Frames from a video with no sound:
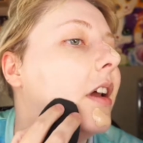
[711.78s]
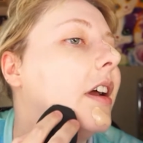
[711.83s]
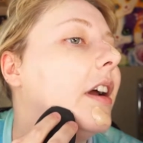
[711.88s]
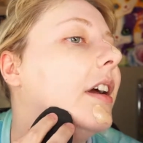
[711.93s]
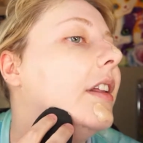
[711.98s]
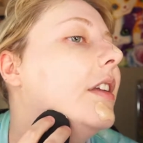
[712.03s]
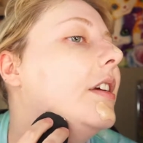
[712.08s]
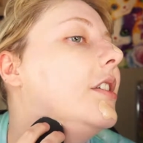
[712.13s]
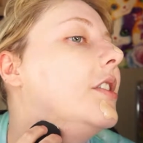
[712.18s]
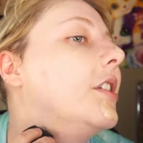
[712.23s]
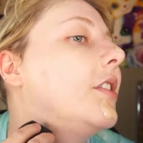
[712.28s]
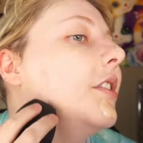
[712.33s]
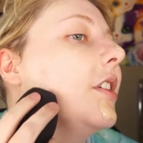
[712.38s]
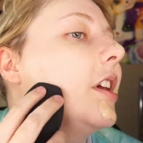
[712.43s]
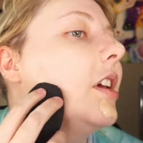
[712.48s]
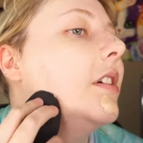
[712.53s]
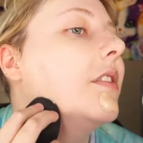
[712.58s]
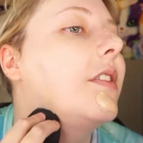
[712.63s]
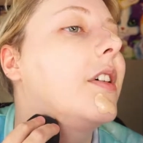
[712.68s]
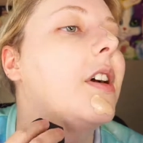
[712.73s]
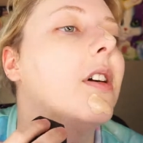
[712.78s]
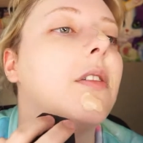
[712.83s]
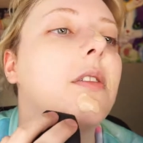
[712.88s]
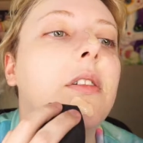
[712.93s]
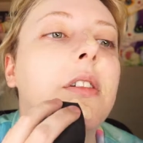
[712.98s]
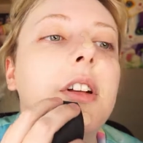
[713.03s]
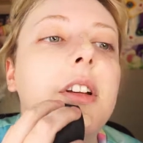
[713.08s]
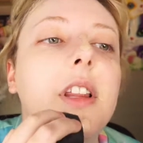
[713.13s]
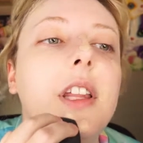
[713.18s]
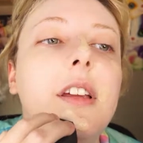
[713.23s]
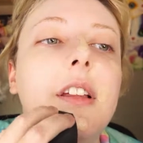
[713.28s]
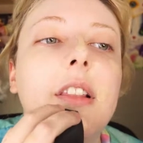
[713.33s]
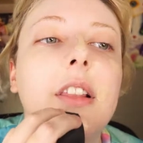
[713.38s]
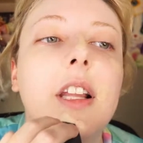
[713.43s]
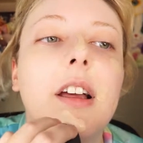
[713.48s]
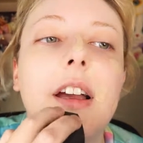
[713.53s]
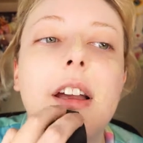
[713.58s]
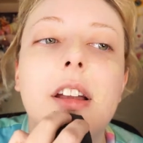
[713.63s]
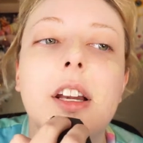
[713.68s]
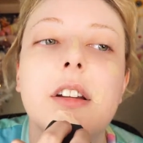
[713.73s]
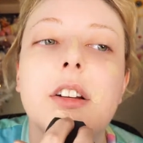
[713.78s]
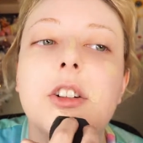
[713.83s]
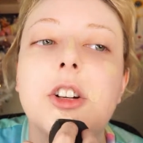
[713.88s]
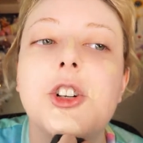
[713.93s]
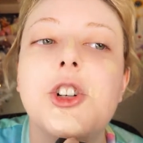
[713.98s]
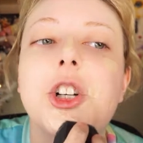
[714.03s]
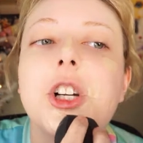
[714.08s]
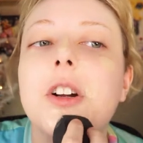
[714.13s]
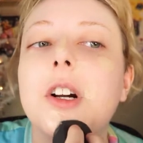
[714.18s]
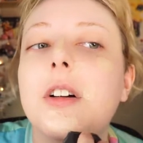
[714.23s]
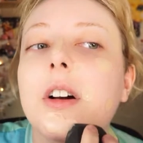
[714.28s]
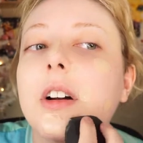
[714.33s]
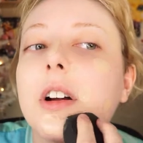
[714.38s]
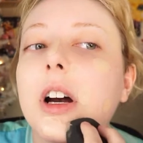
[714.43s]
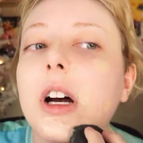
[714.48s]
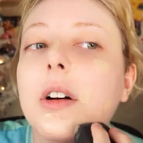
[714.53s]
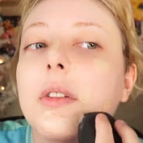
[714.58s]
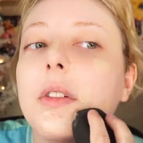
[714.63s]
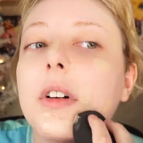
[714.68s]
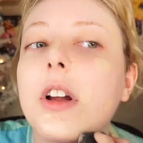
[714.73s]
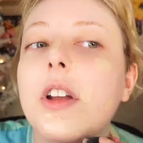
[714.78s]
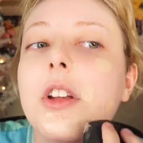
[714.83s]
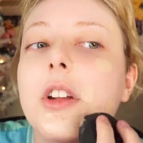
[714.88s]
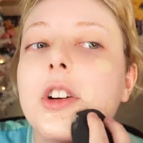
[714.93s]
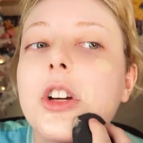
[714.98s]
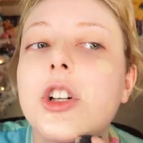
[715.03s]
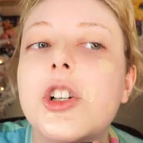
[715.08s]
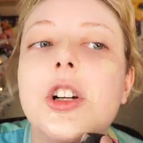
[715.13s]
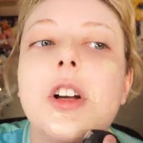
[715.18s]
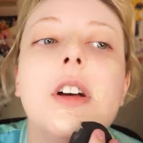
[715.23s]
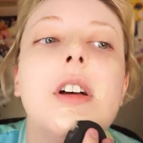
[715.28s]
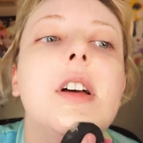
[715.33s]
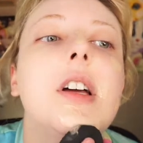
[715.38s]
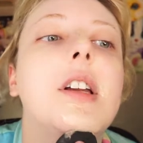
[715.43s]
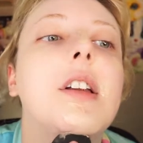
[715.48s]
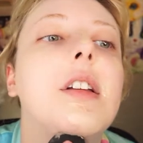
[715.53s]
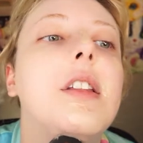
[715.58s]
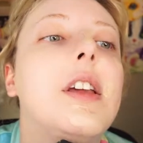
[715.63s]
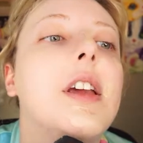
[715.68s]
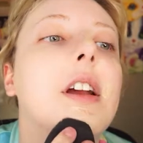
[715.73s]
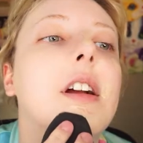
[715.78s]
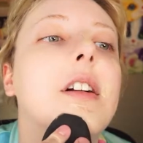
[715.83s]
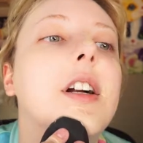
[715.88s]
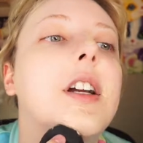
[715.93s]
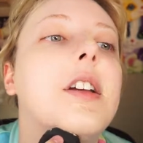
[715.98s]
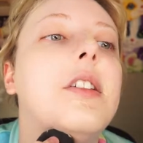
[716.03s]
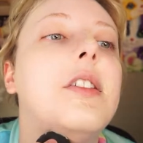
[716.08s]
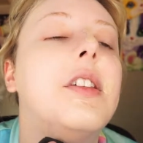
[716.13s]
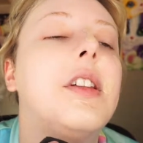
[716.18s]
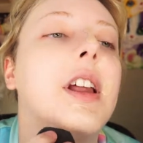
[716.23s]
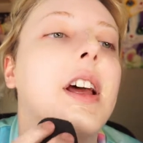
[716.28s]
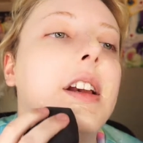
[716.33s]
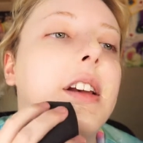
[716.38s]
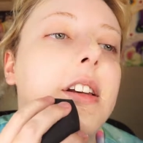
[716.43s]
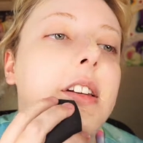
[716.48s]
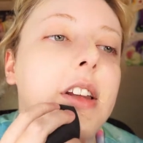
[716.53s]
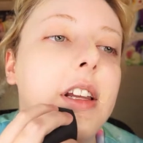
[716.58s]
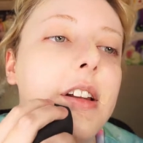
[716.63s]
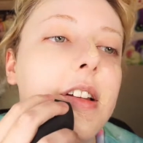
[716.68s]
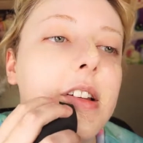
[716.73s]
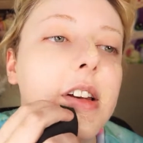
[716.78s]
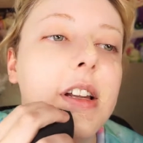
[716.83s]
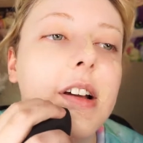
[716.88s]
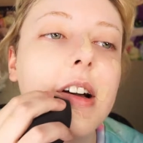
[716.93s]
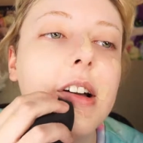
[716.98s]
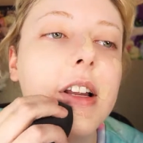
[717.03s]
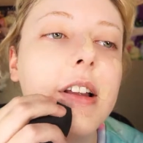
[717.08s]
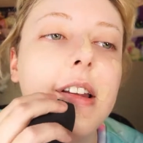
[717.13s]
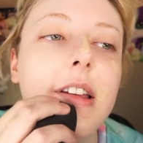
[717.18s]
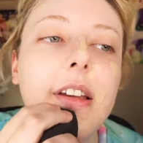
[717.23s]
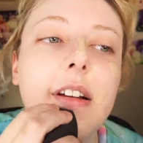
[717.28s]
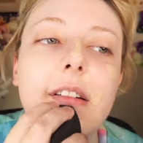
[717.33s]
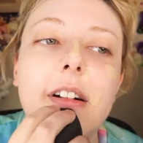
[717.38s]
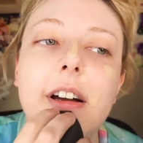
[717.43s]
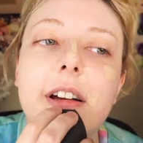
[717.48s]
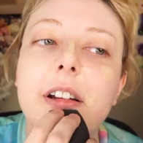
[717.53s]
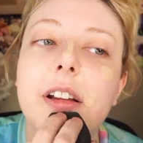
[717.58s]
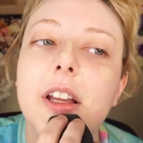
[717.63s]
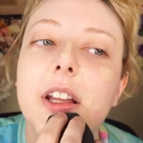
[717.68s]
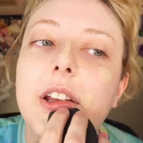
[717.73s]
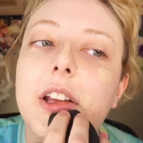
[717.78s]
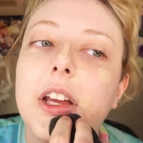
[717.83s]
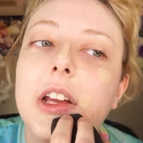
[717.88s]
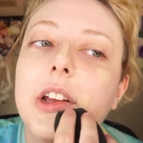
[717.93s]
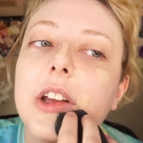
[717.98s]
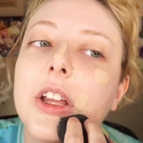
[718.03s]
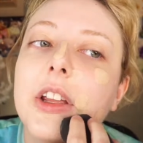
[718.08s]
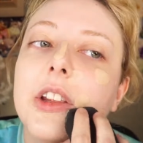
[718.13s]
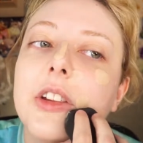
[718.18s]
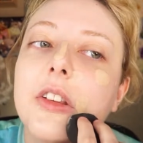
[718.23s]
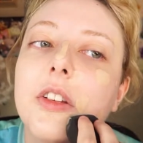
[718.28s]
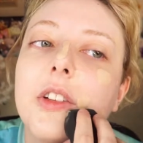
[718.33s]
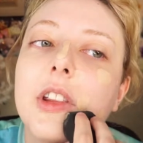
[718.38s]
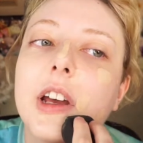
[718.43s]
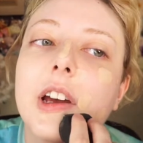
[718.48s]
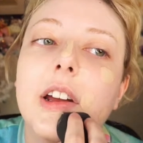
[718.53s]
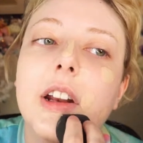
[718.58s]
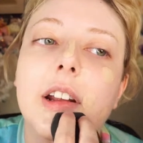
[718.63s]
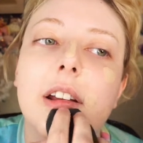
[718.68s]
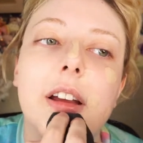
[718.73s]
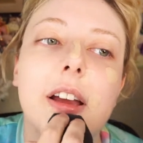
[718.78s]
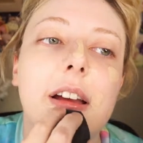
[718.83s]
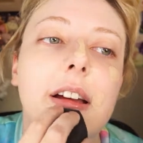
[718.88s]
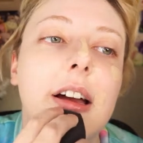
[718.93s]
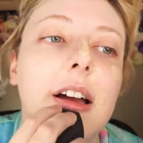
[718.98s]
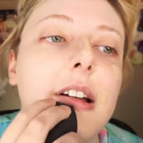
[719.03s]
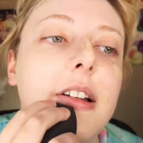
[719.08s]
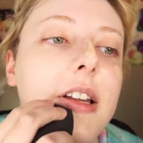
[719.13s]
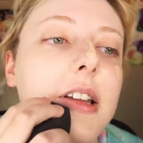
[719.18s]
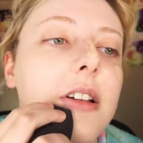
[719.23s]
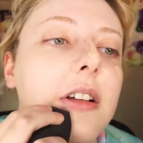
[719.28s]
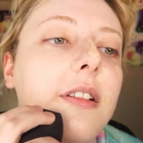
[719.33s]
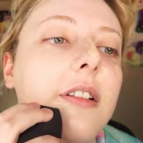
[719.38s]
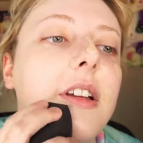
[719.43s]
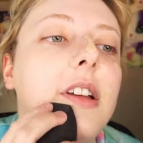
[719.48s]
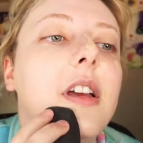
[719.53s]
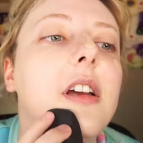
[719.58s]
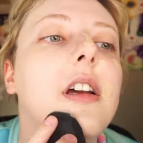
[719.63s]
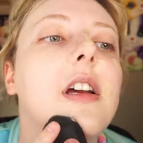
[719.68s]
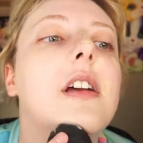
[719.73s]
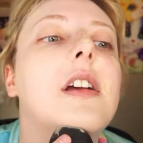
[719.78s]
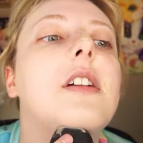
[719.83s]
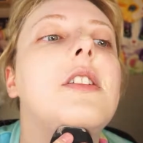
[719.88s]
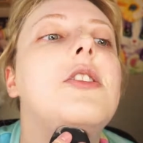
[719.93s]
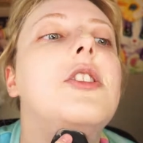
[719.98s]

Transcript: and then just give a really light sheer coverage to the areas that I didn't dot any on, so that ideally it